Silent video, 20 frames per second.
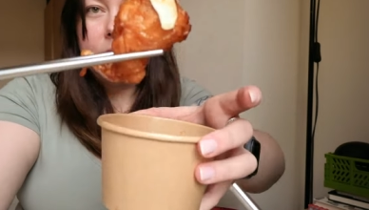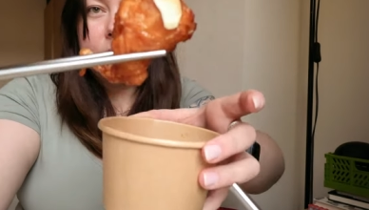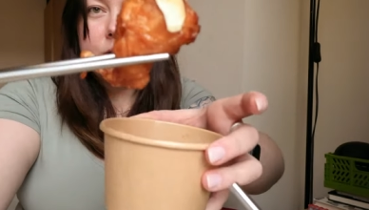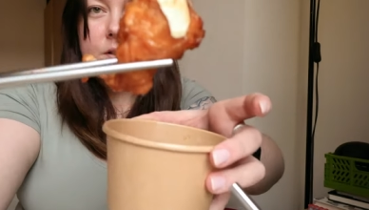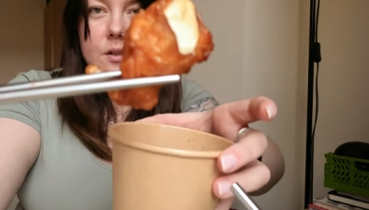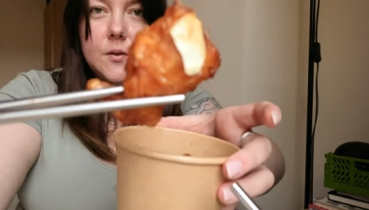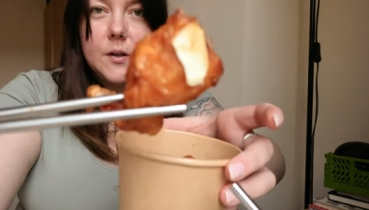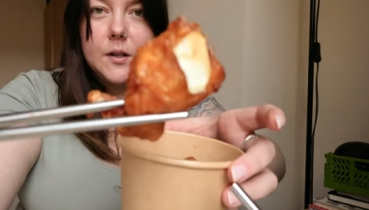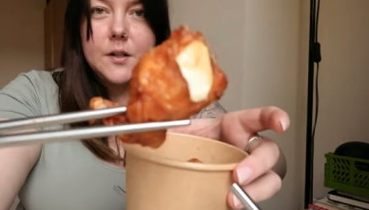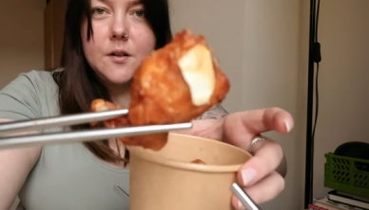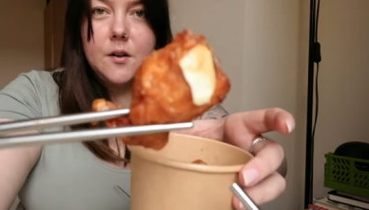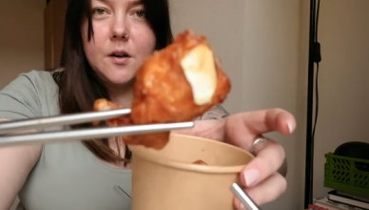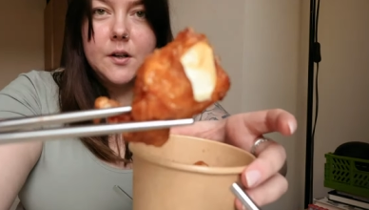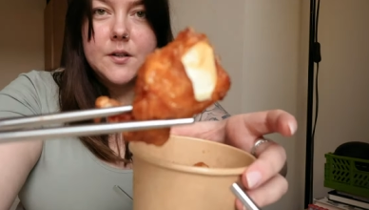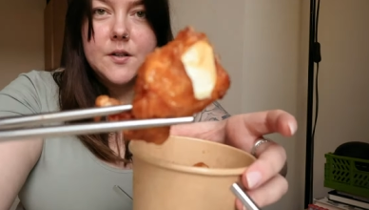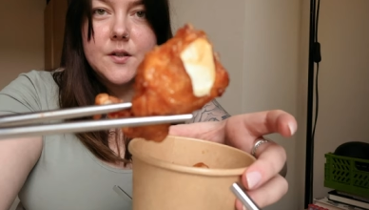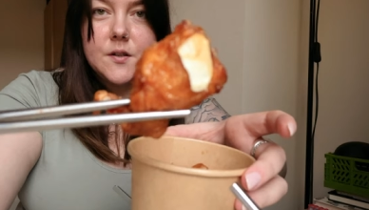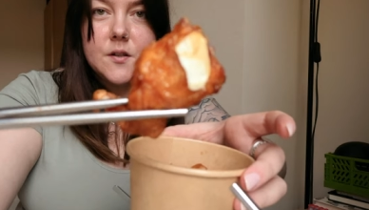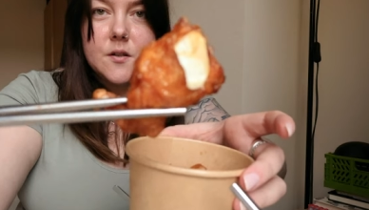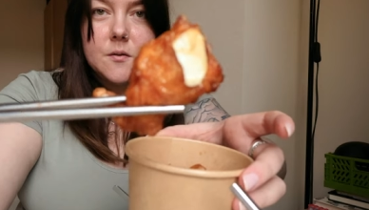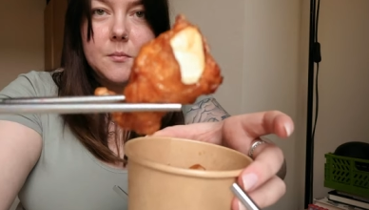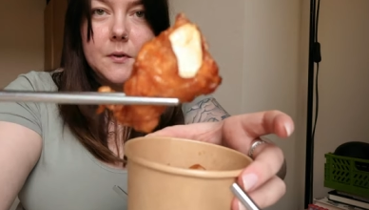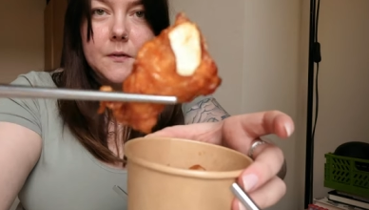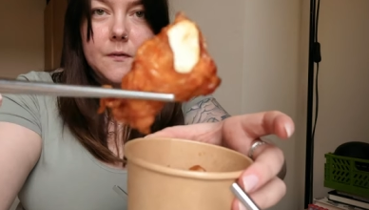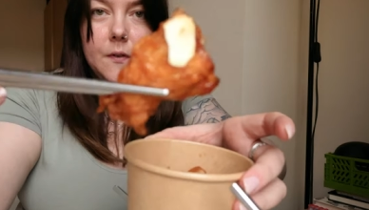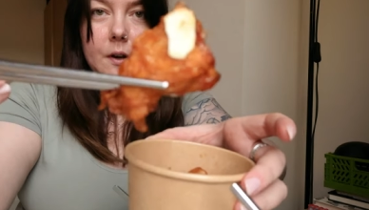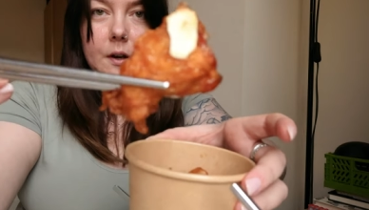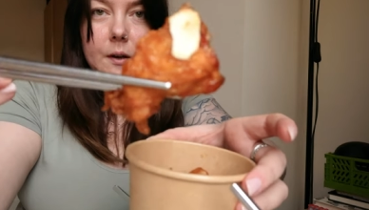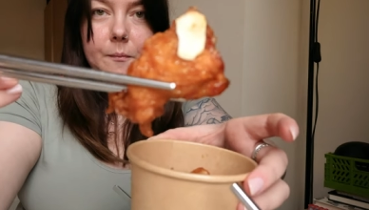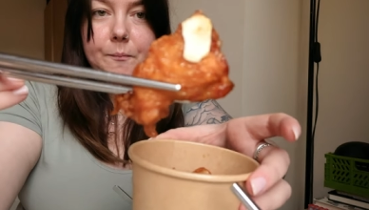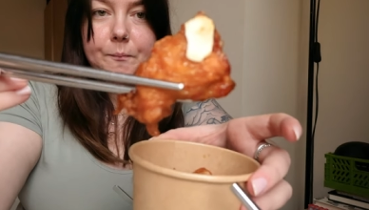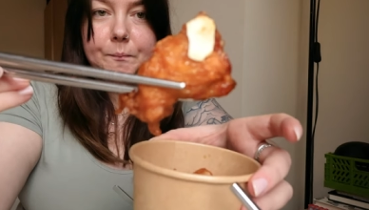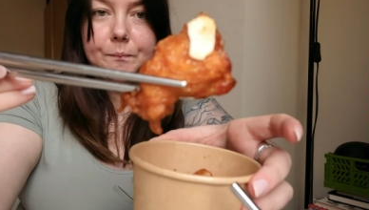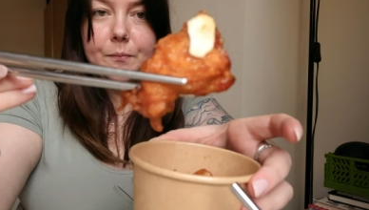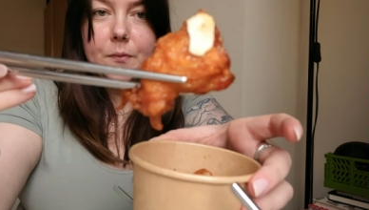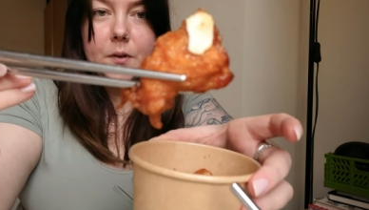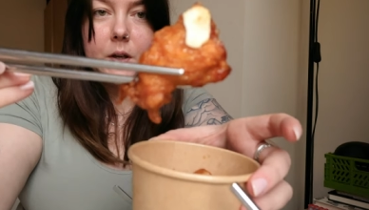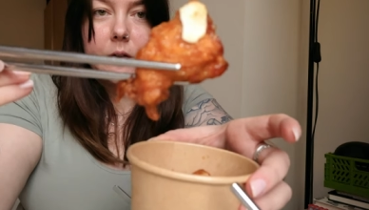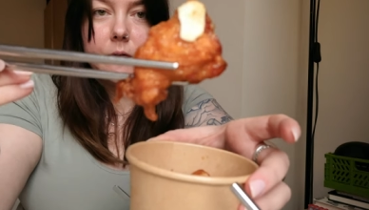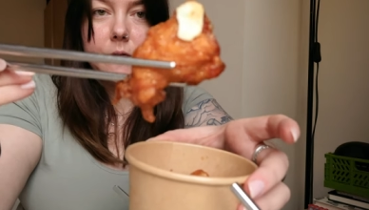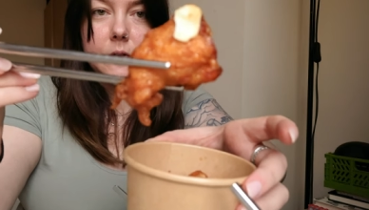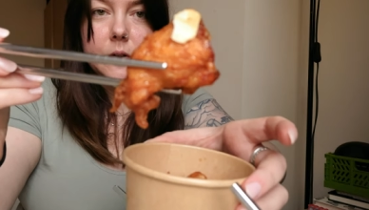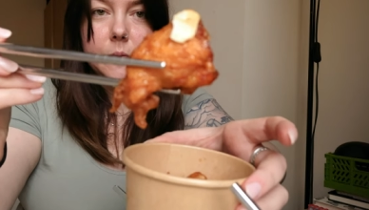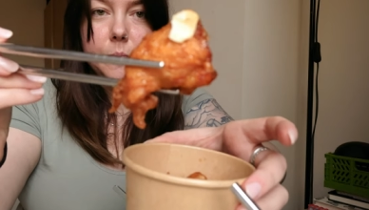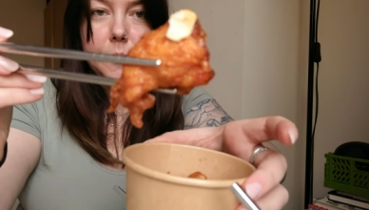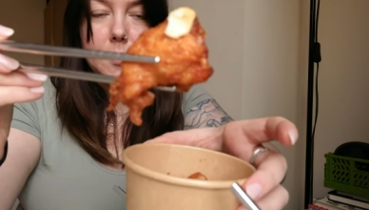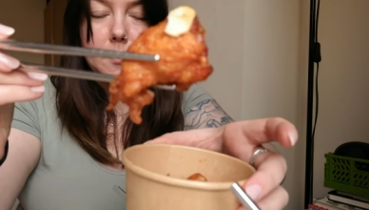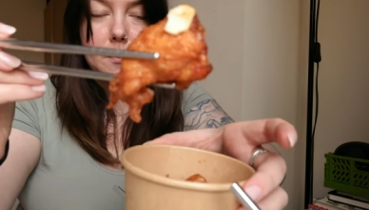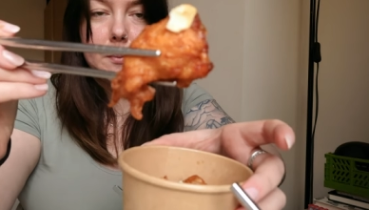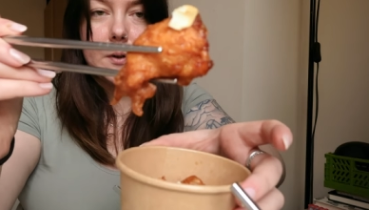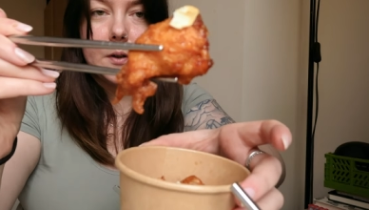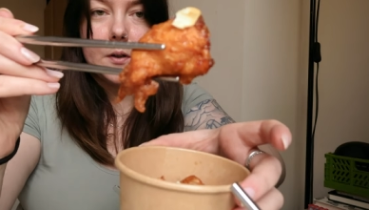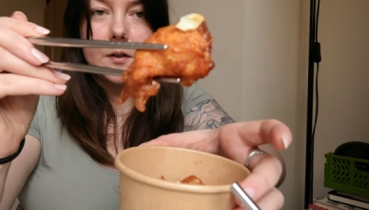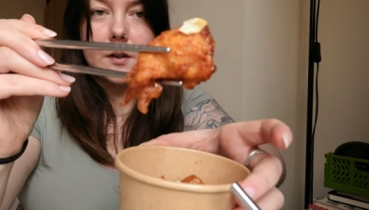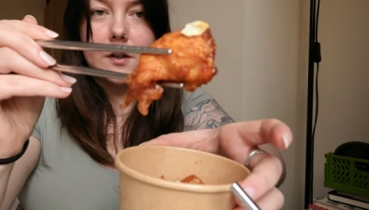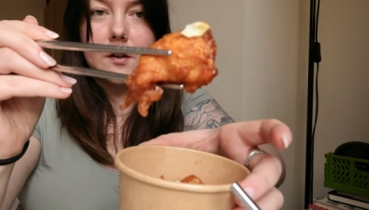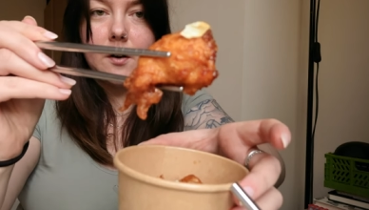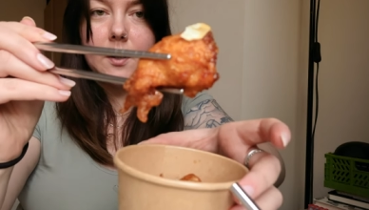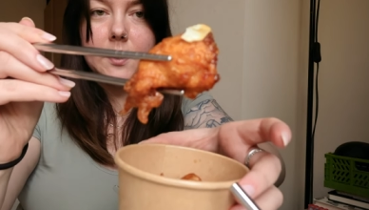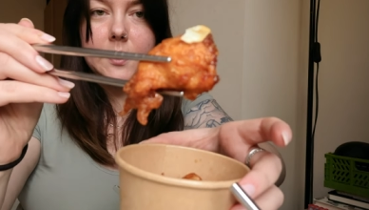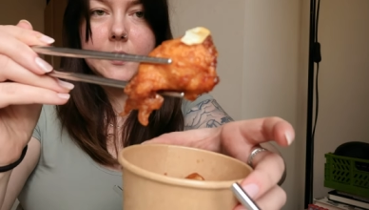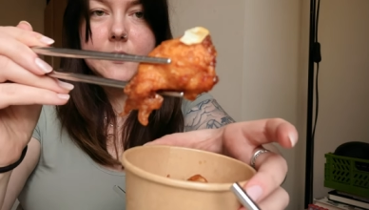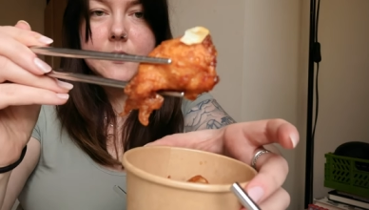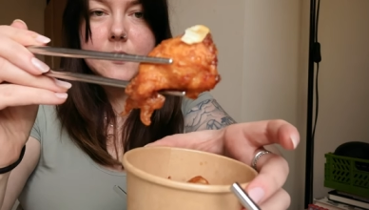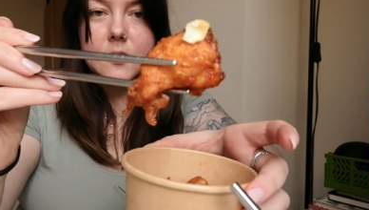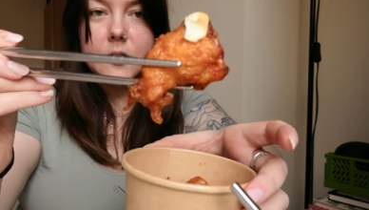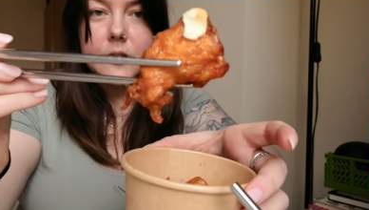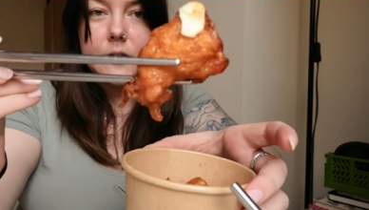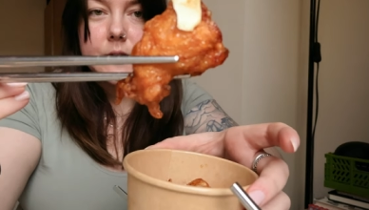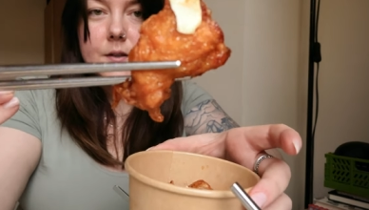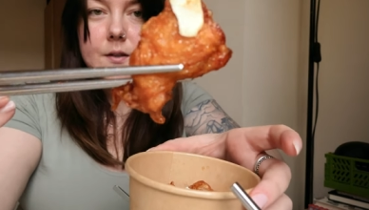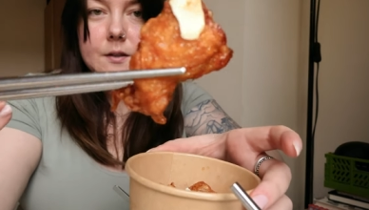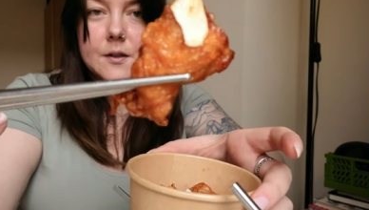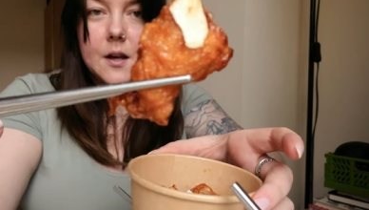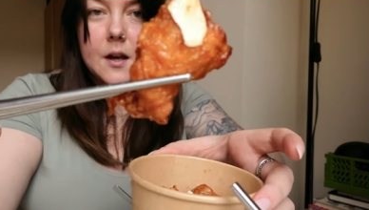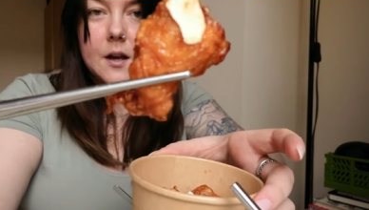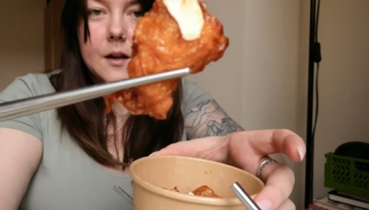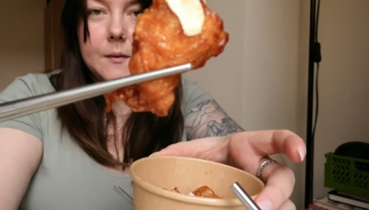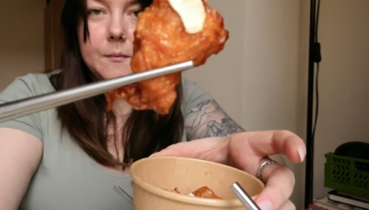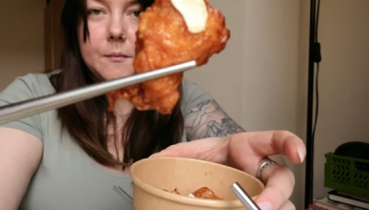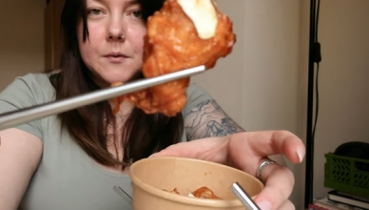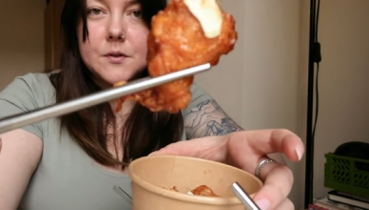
It's quite nice, to be fair. You have the proper garlic slices there,